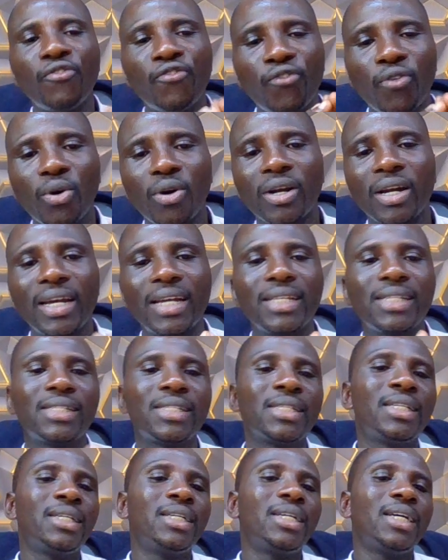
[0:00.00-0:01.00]
forex
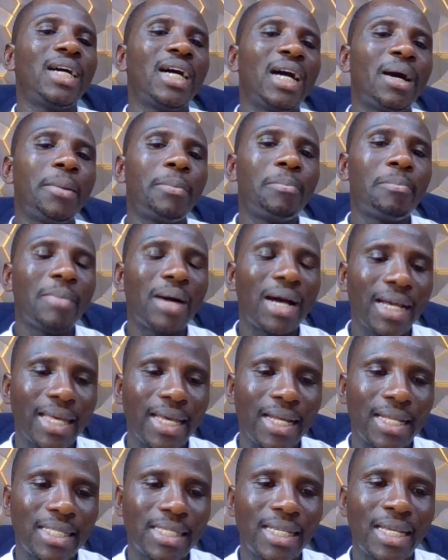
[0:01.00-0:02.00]

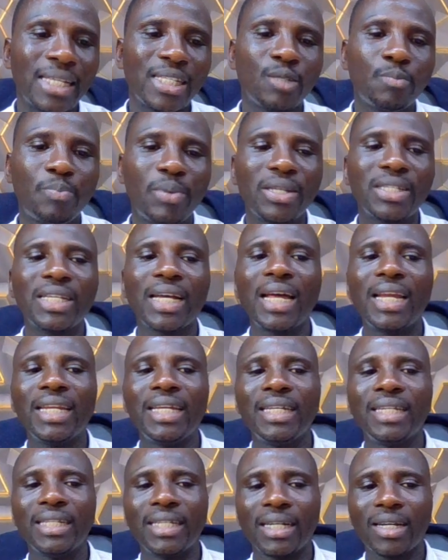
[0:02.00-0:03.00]
market,
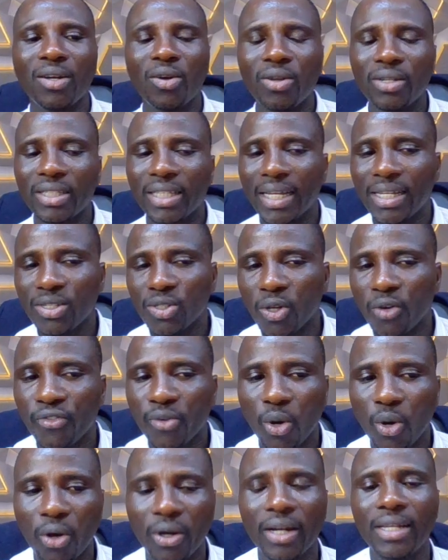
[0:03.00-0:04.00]
especially in the context
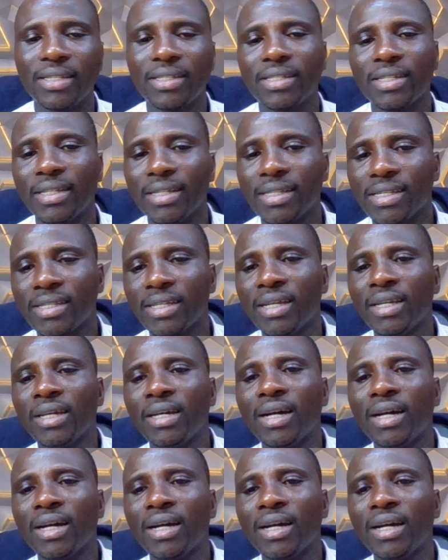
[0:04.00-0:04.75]
of currencies,